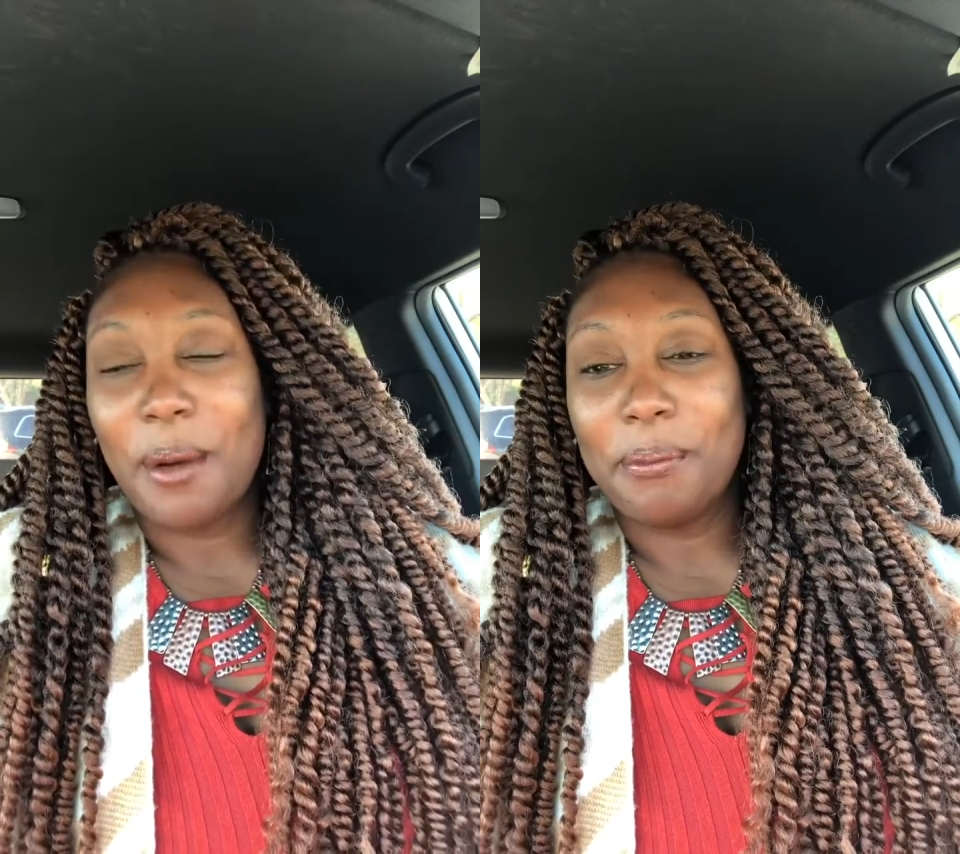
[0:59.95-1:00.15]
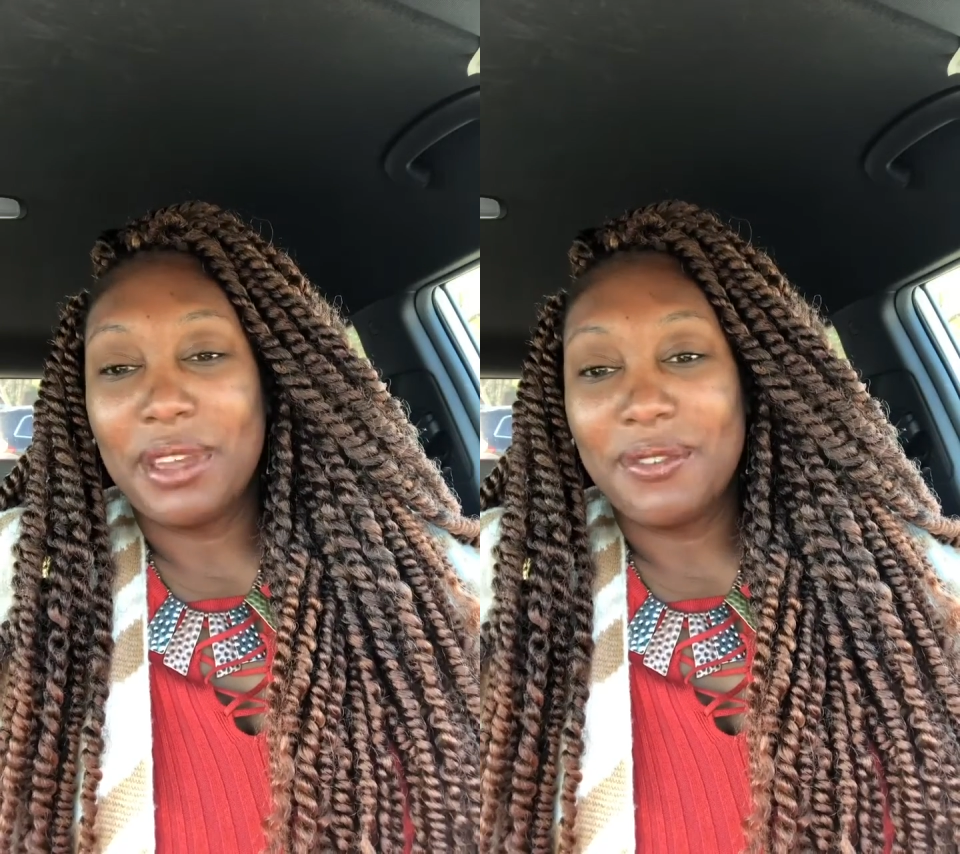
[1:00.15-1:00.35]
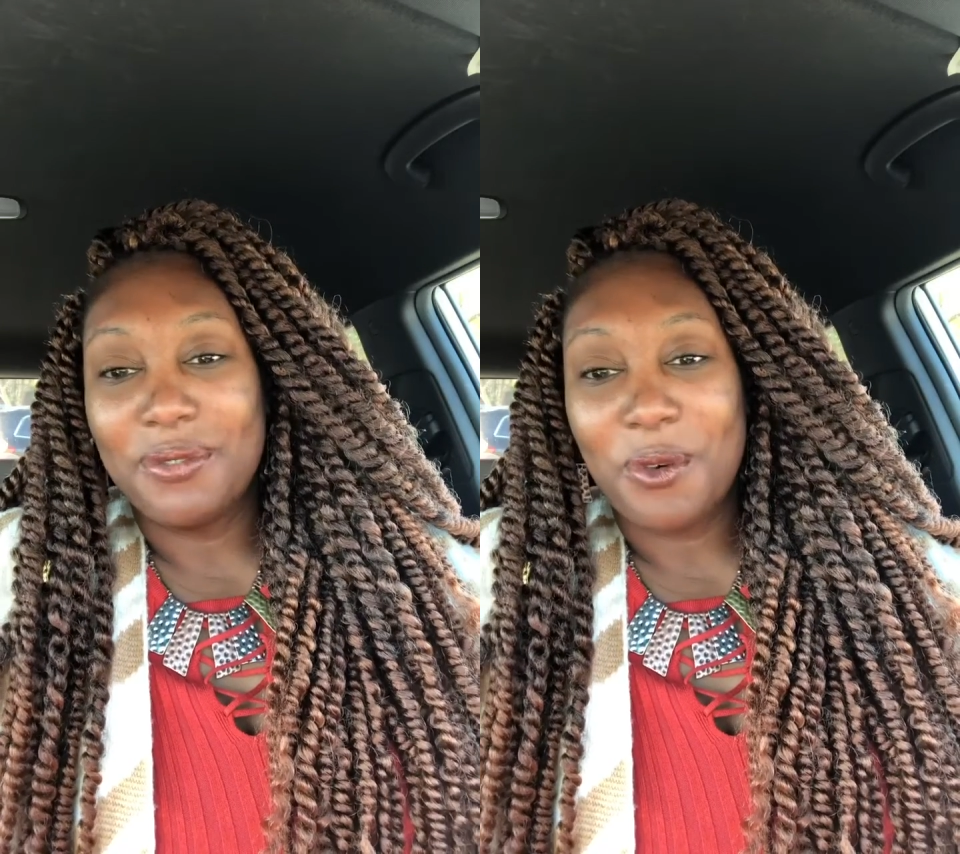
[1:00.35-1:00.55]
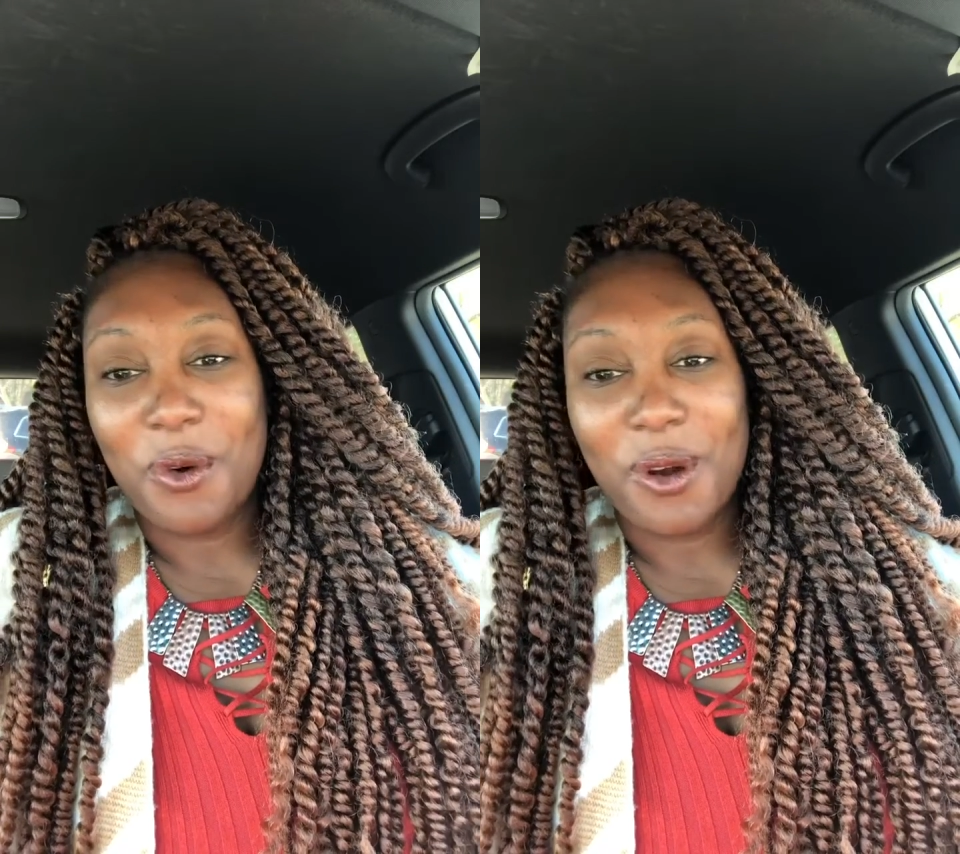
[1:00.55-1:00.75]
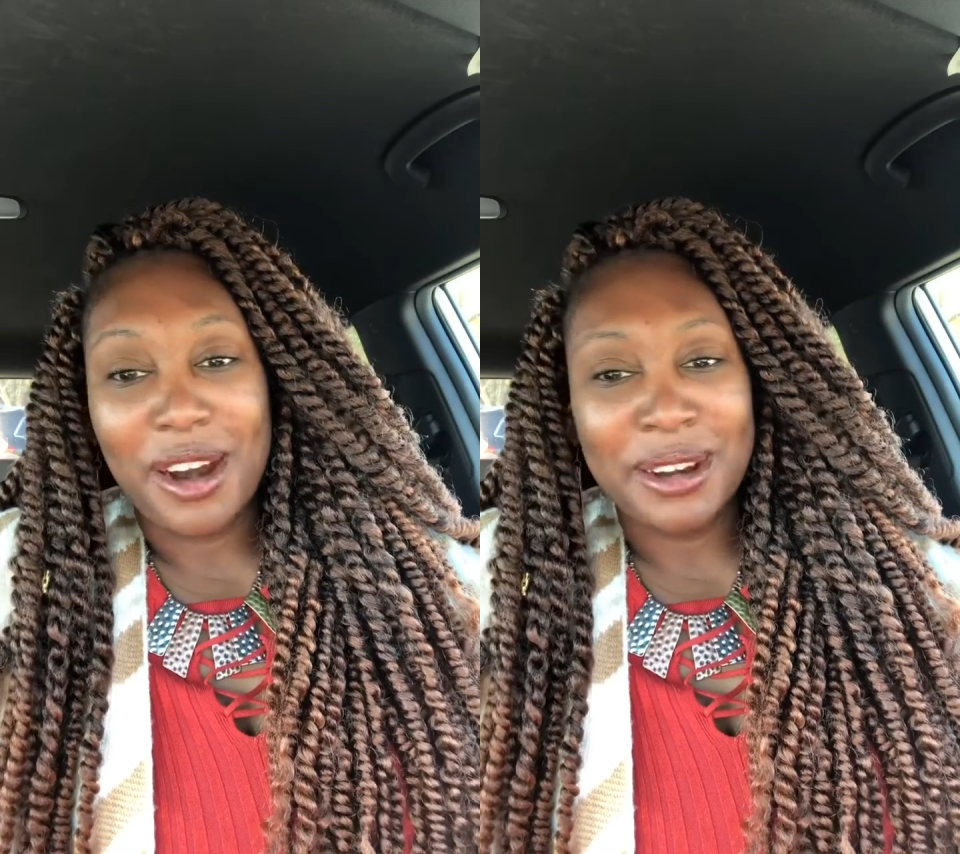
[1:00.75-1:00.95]

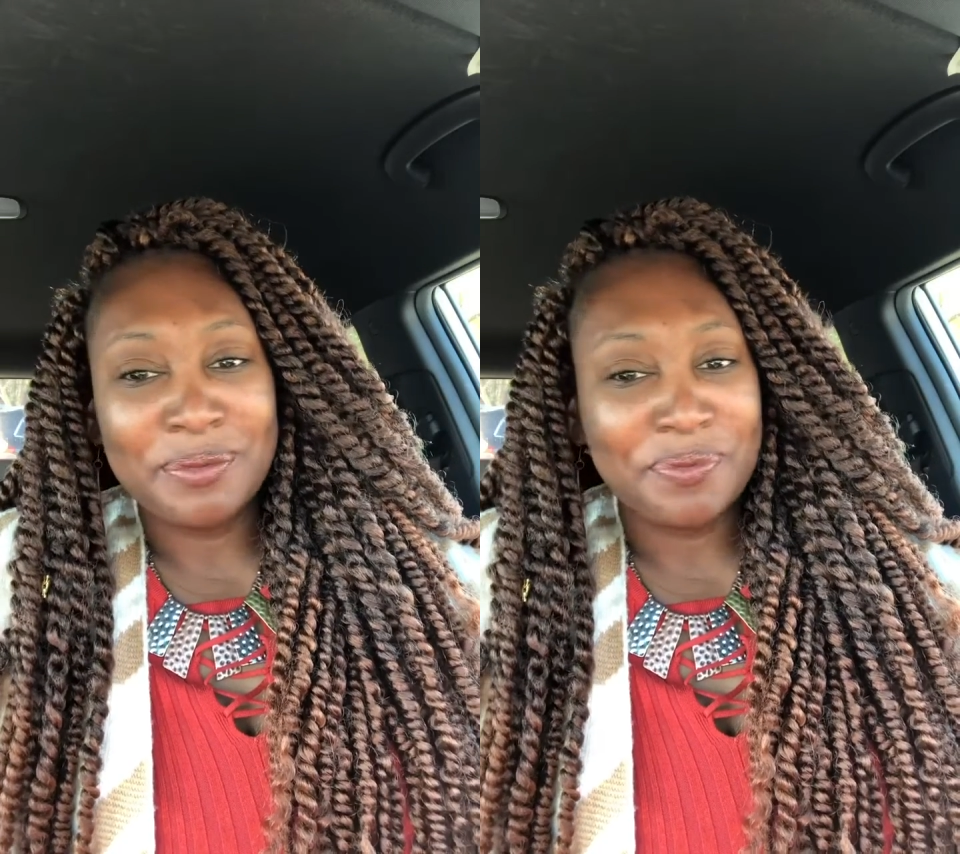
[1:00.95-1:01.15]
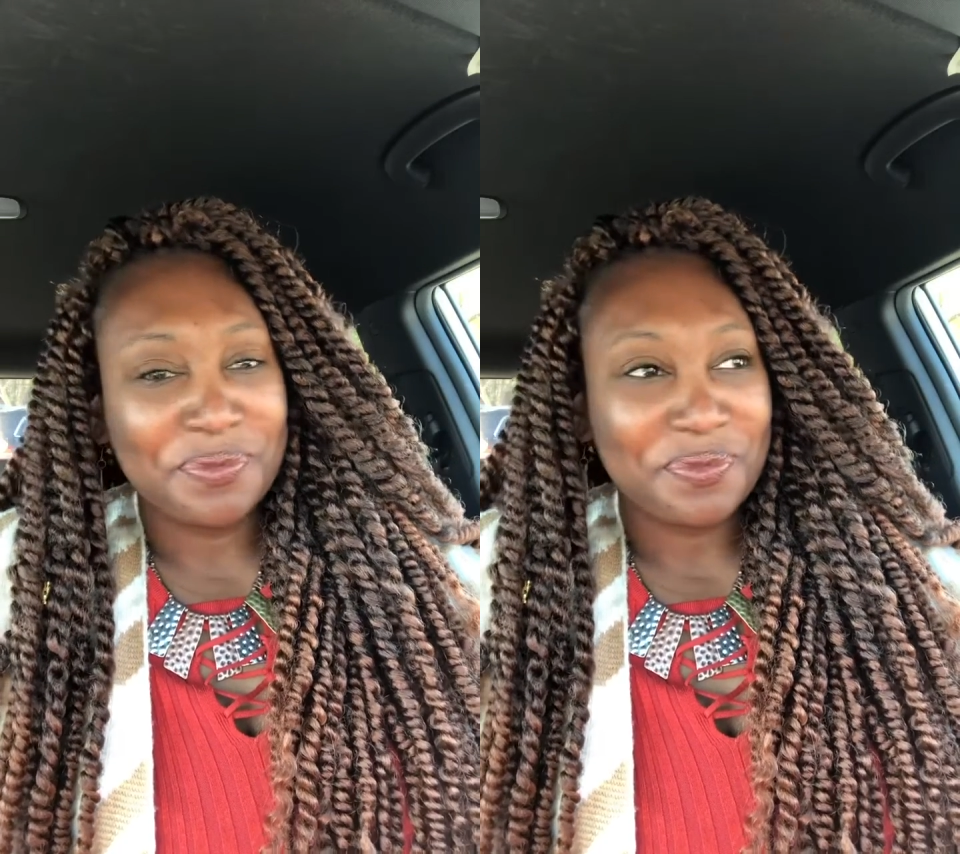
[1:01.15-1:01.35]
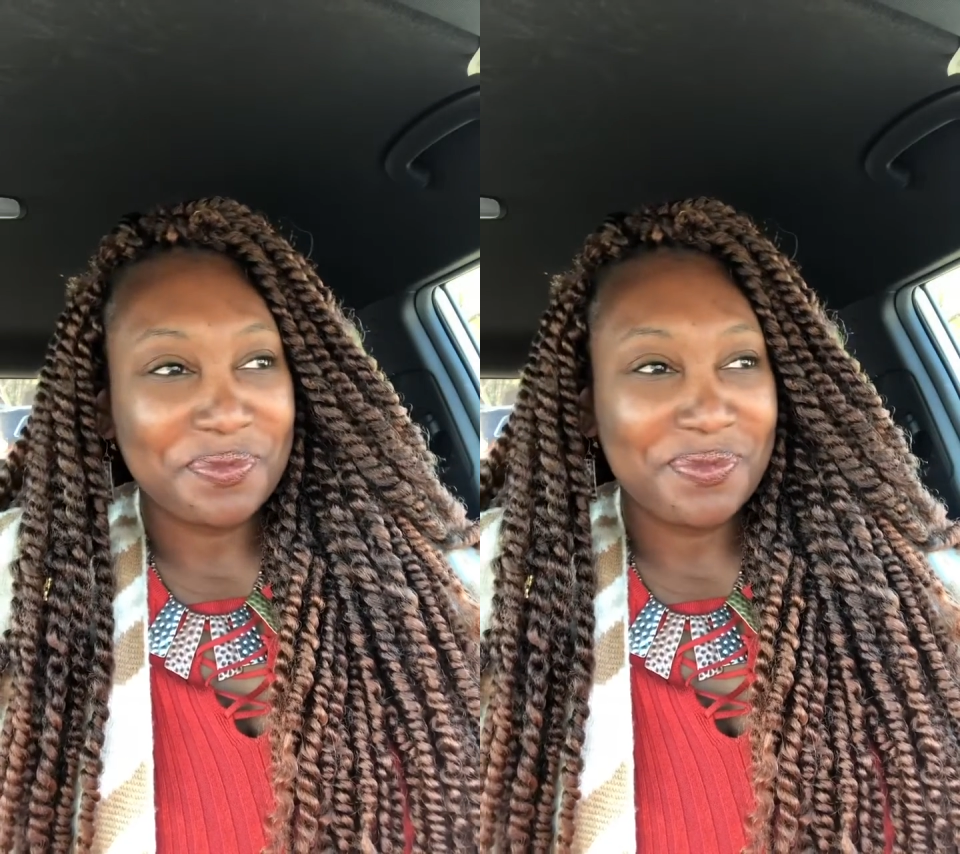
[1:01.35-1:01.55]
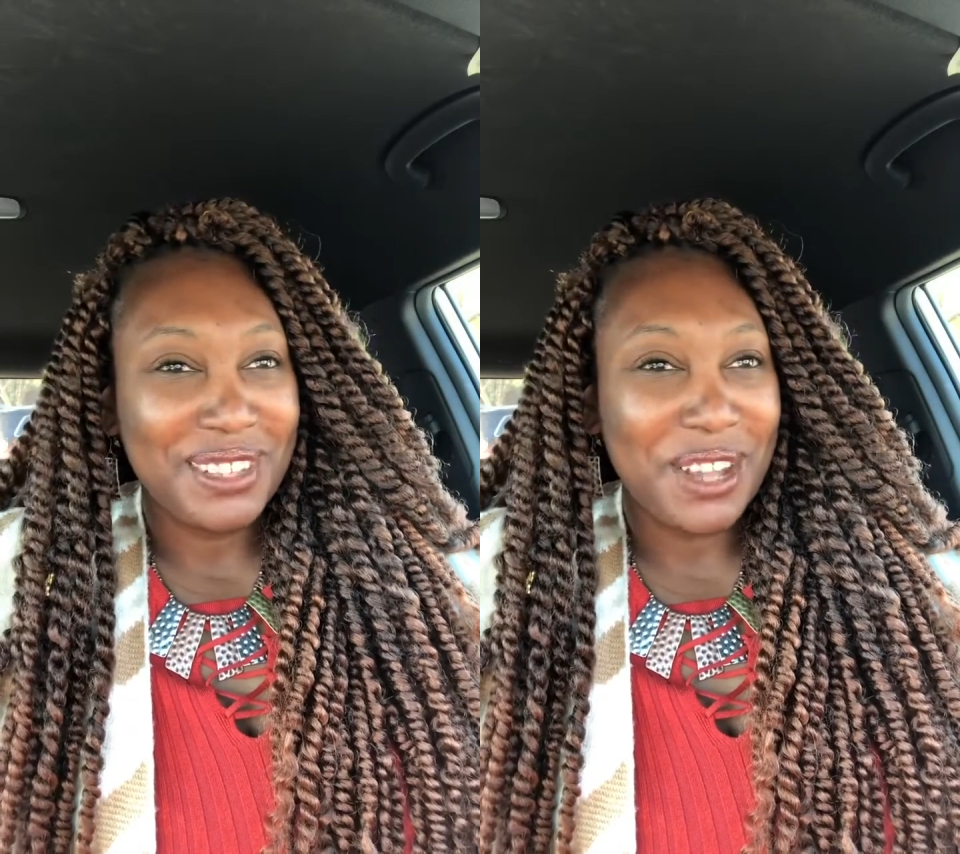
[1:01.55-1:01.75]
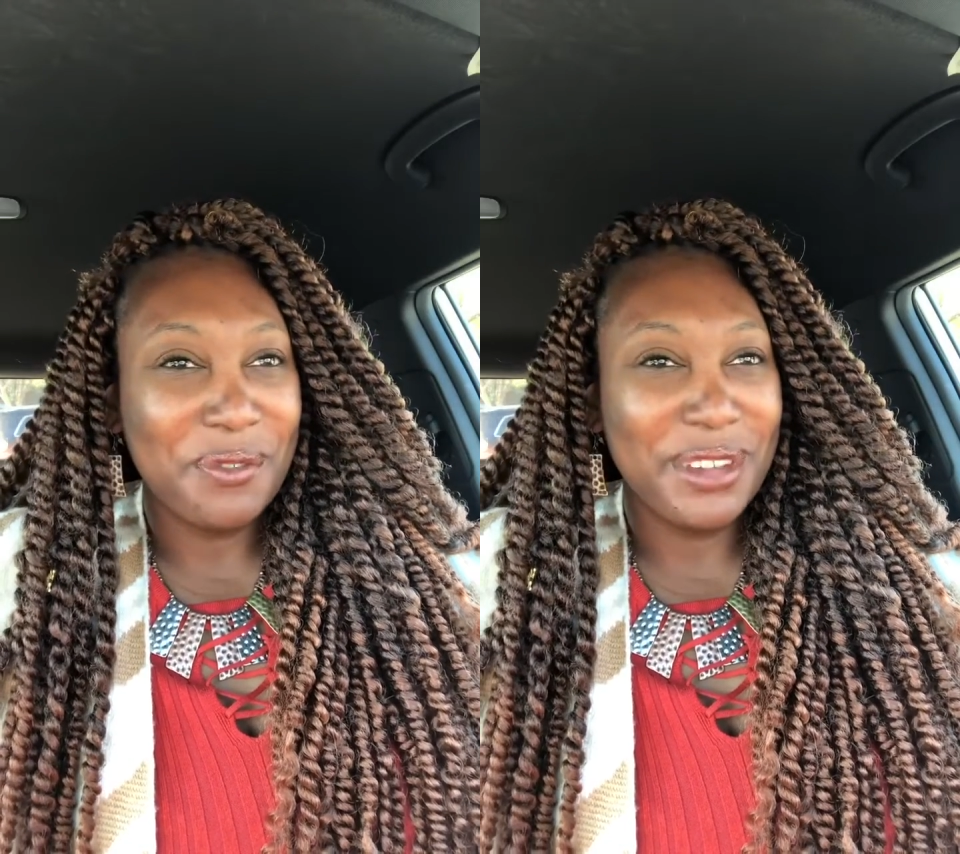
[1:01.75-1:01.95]
Before
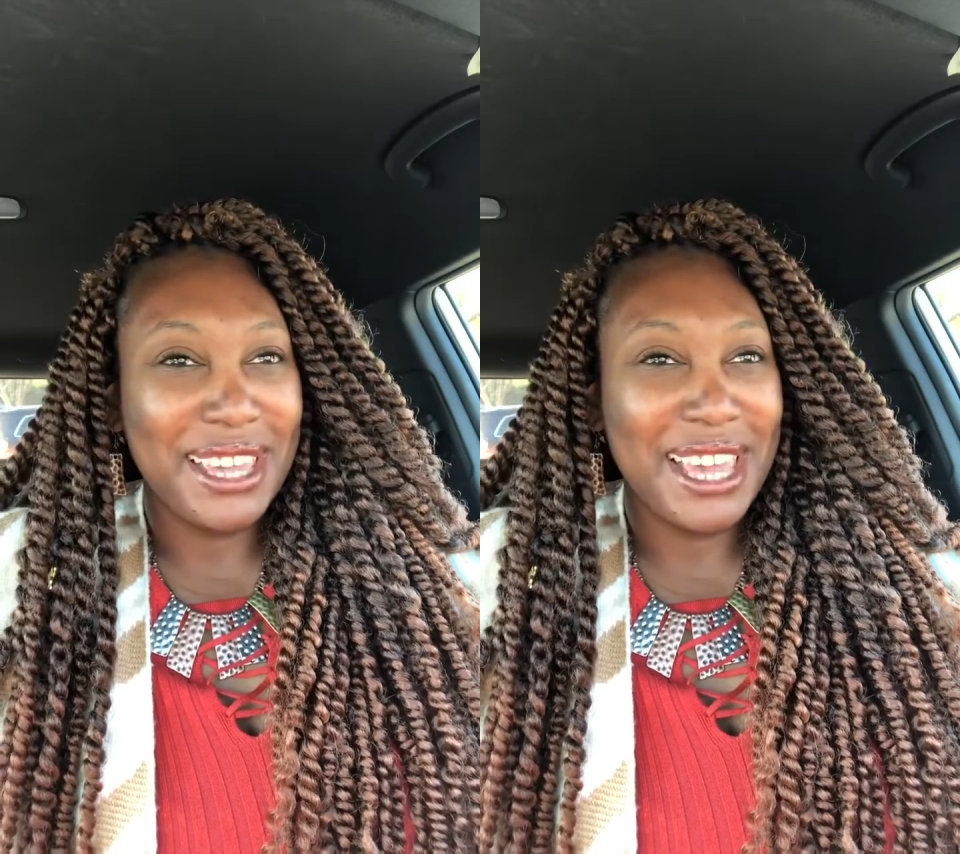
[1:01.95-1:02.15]
we